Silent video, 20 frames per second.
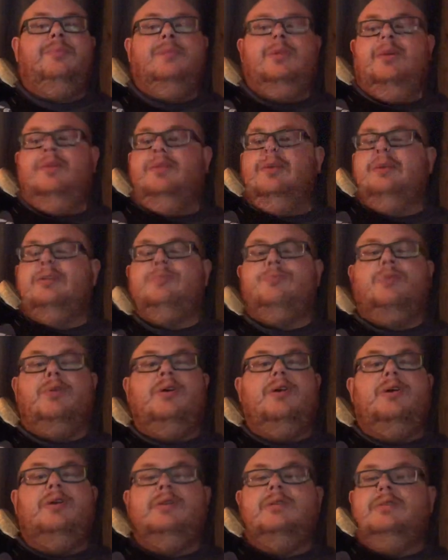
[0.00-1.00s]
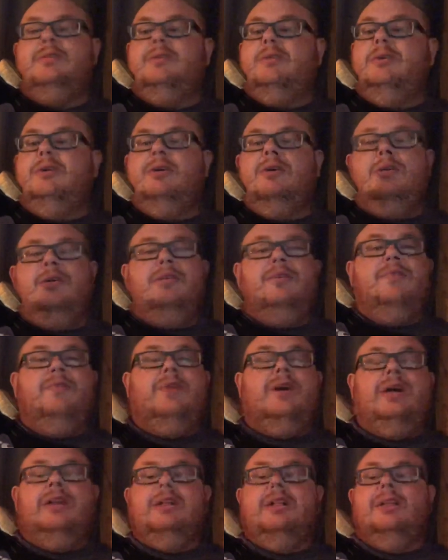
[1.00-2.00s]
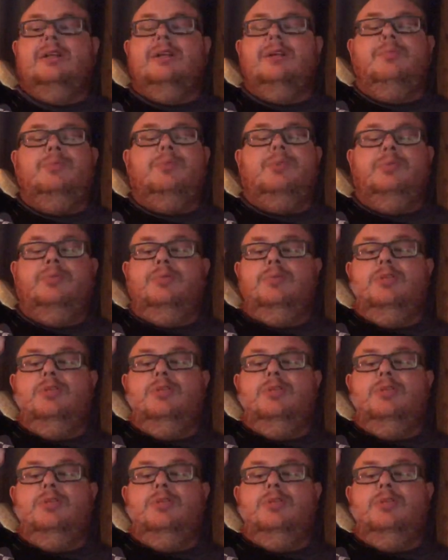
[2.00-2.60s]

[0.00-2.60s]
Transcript: If this breaks, find a limb,